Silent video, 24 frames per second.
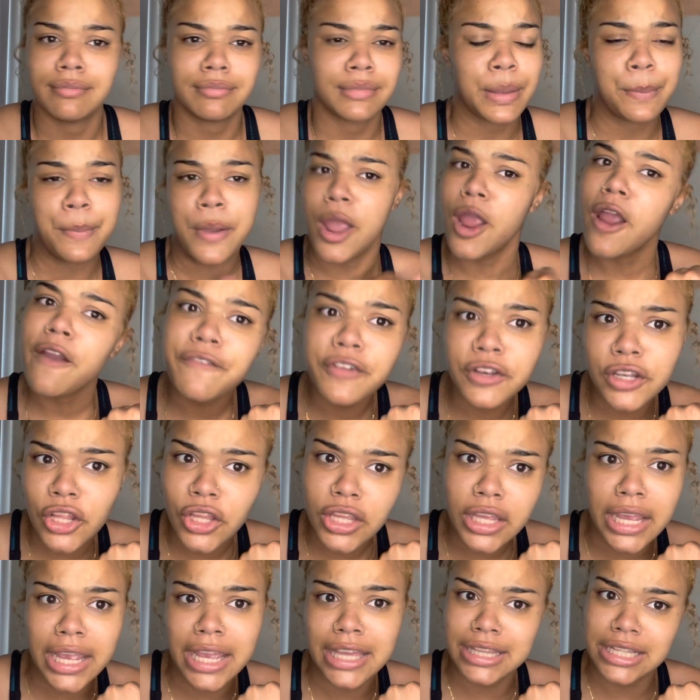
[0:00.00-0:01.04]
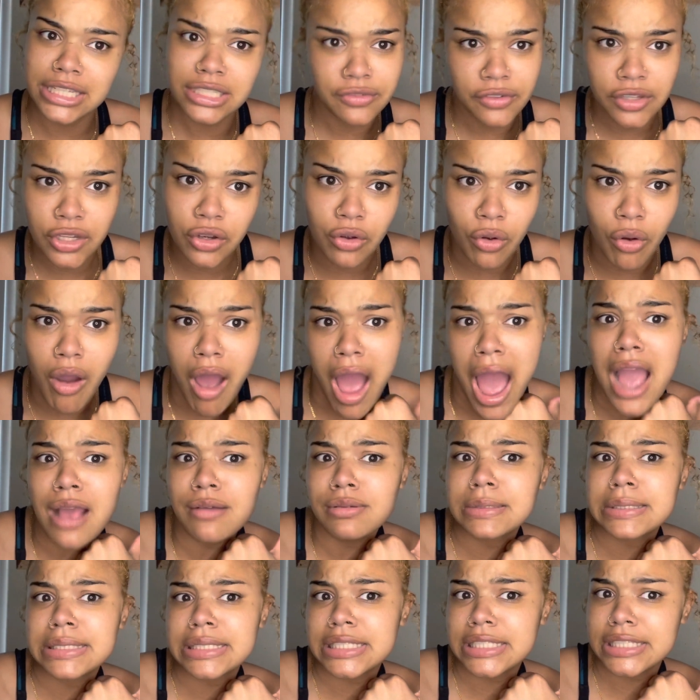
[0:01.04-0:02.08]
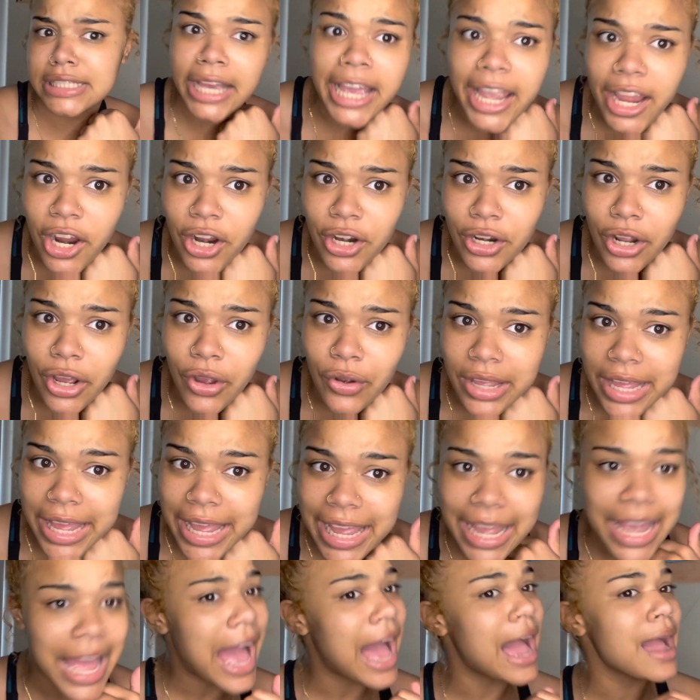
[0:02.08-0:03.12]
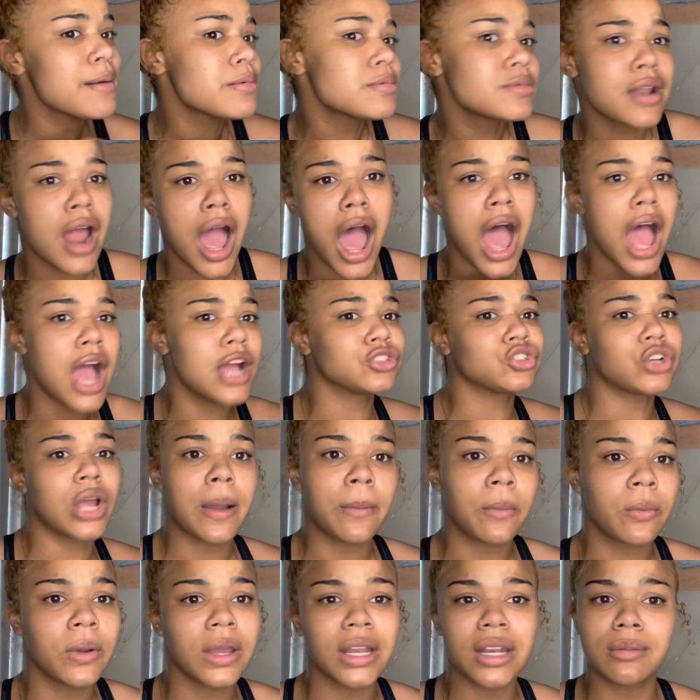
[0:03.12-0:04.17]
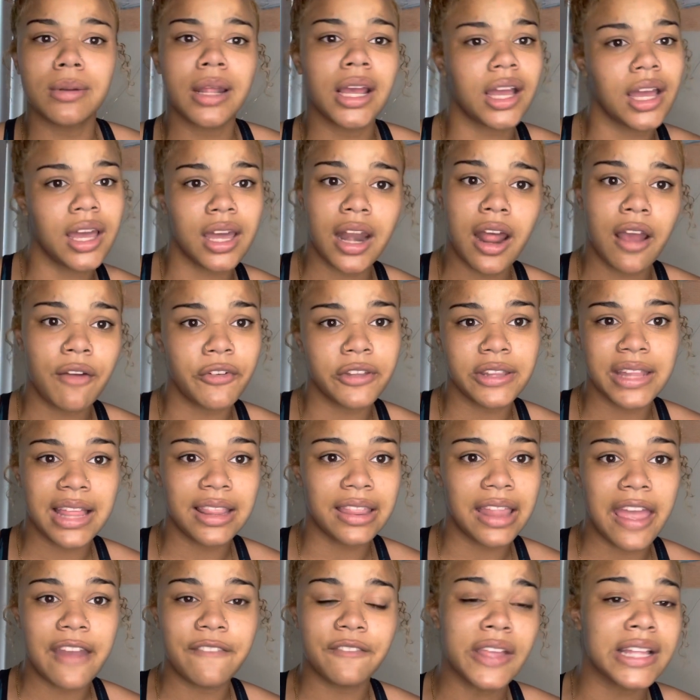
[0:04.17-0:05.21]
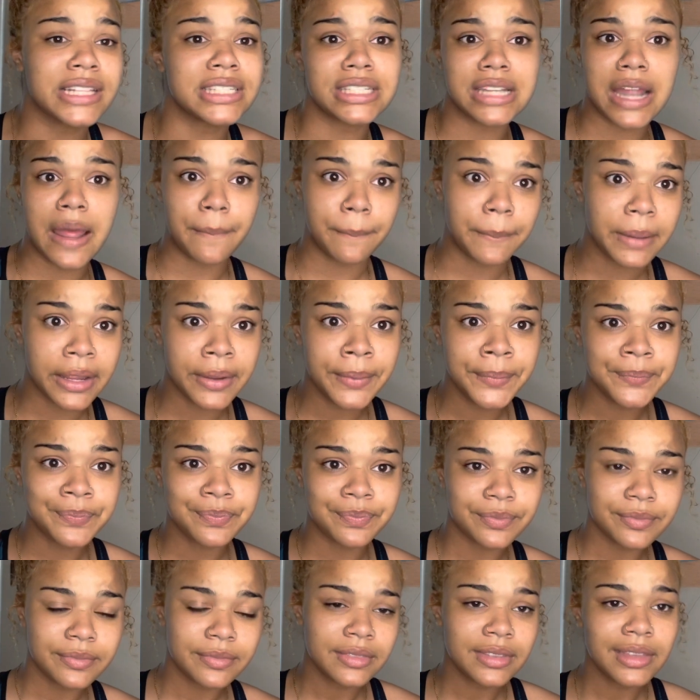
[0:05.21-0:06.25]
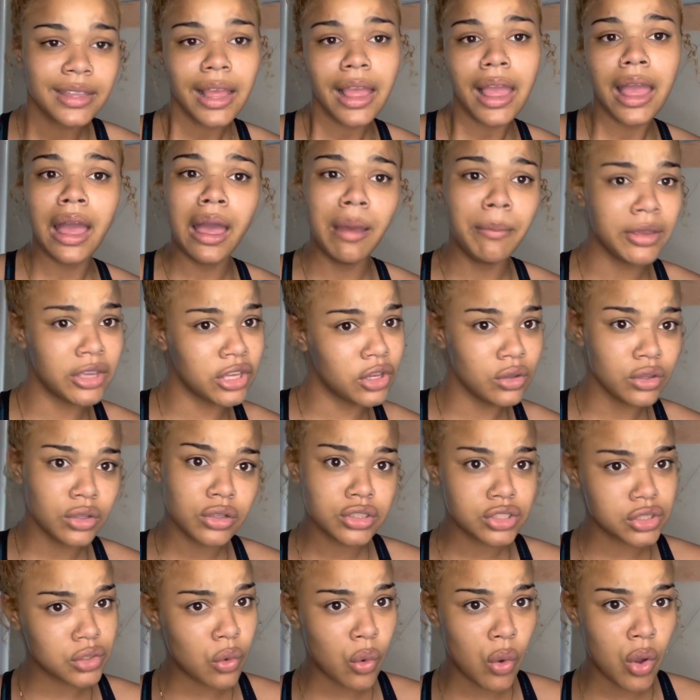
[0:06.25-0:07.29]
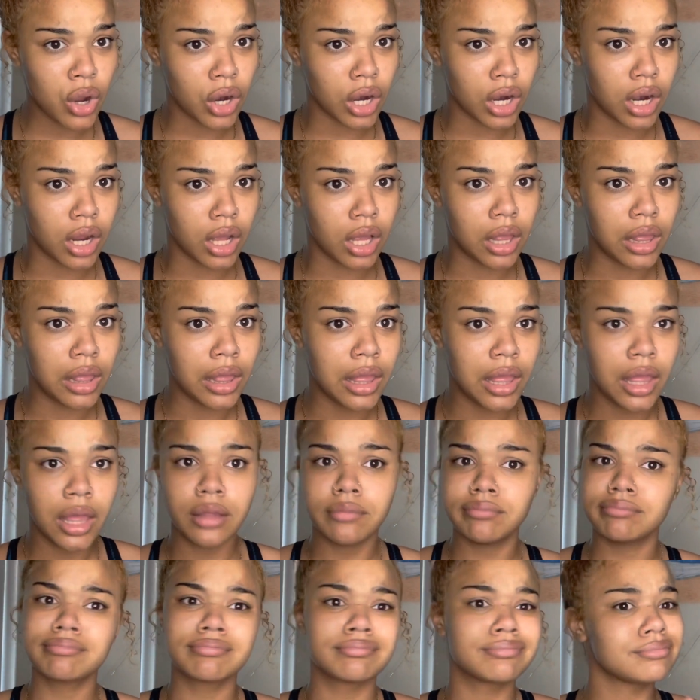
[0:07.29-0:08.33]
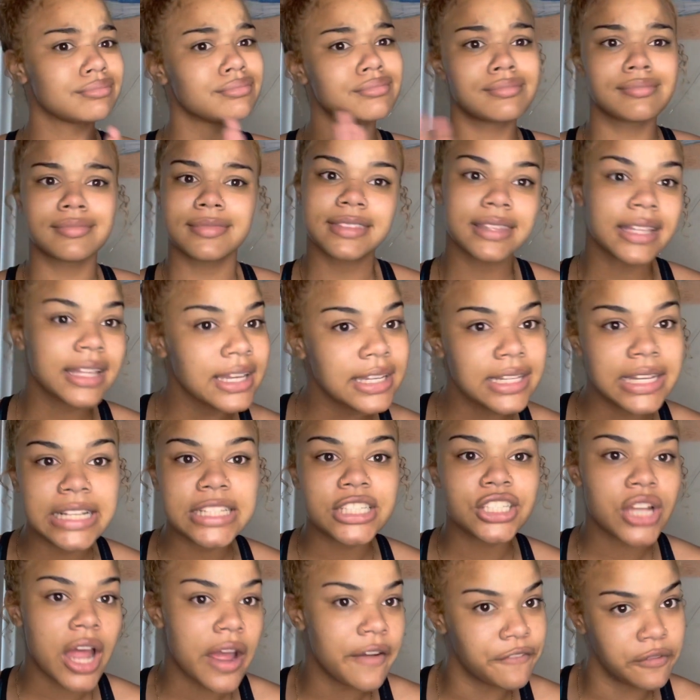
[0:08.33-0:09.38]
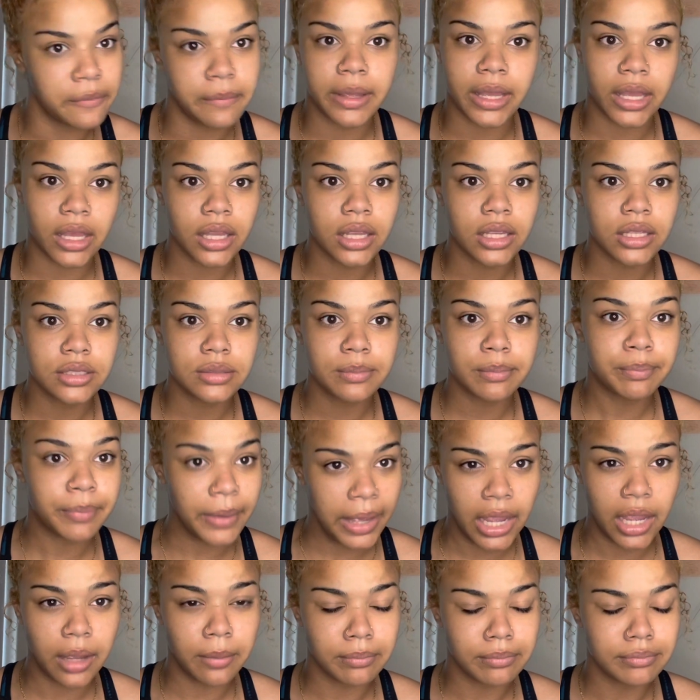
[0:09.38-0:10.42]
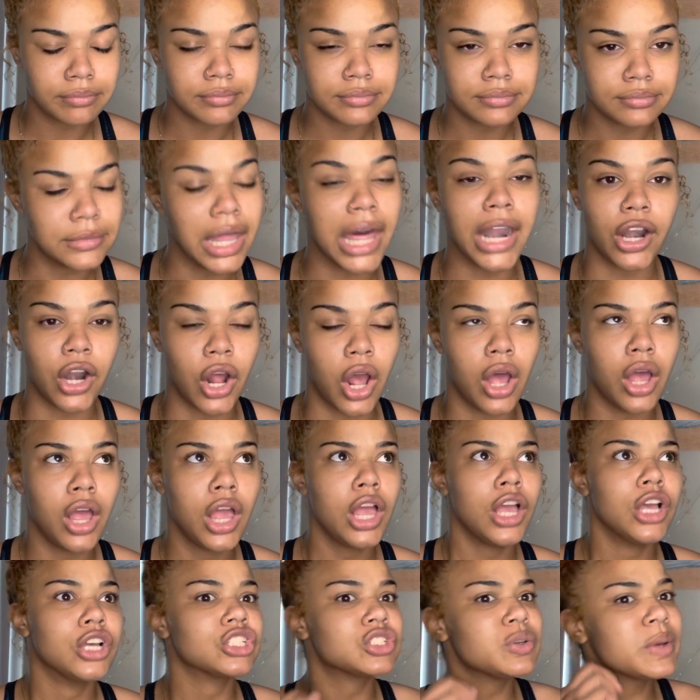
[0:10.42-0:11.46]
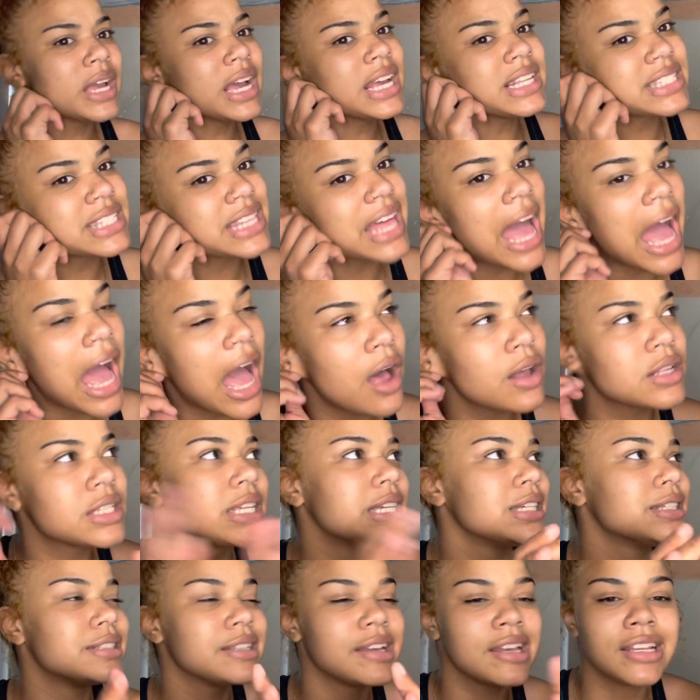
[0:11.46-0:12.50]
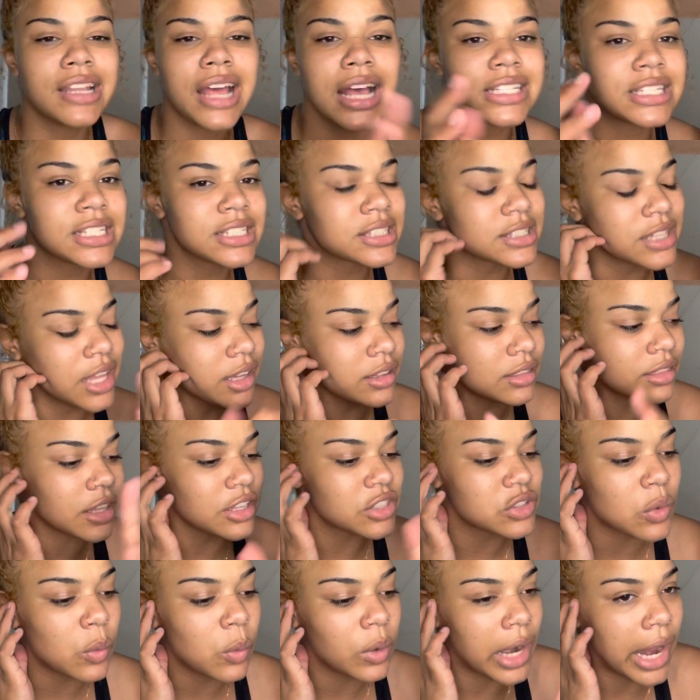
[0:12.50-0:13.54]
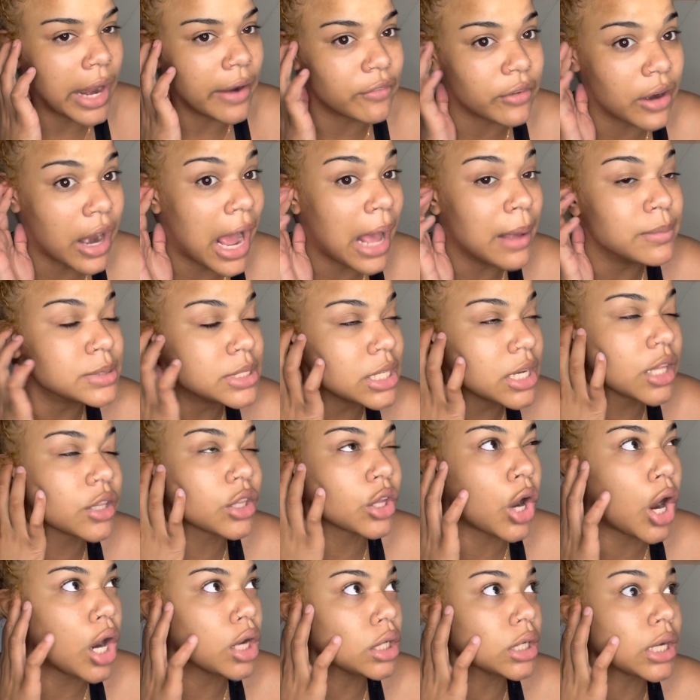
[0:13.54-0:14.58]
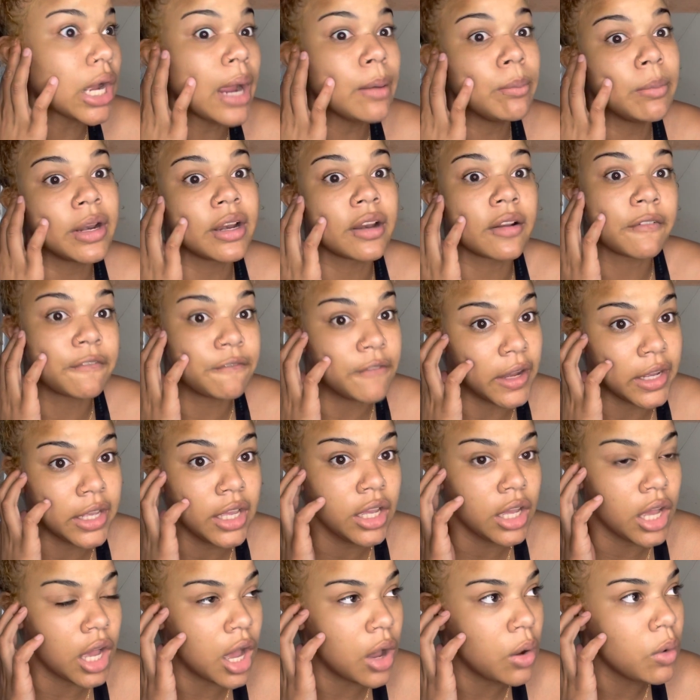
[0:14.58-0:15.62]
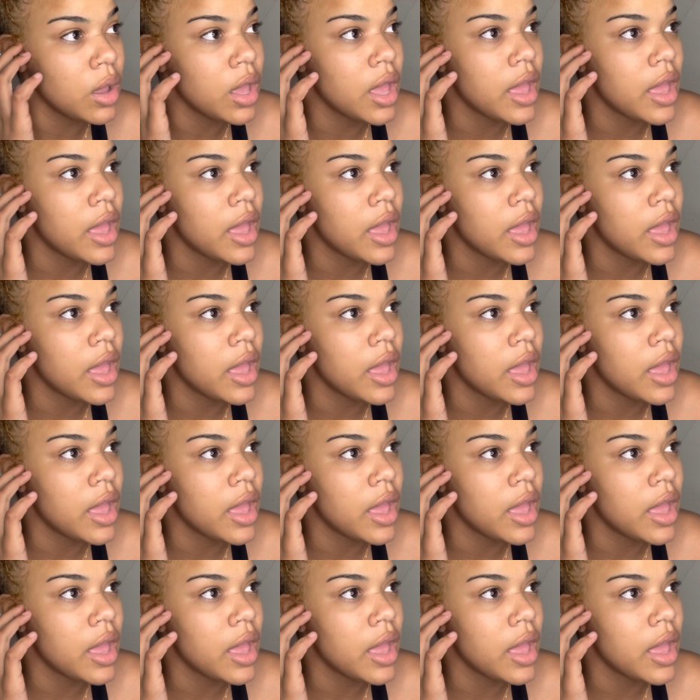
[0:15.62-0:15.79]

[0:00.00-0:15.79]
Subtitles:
paraphernalia in this vehicle. I'm scared, okay? I'm not a trap queen. I'm not cut out for that life. That's not me. I'm a cute little schoolgirl. It's not for me, babe. Not at all. So we get to the house. He does his thug dizzle, whatever. I'm sitting in the car like, I'm ready to fucking go.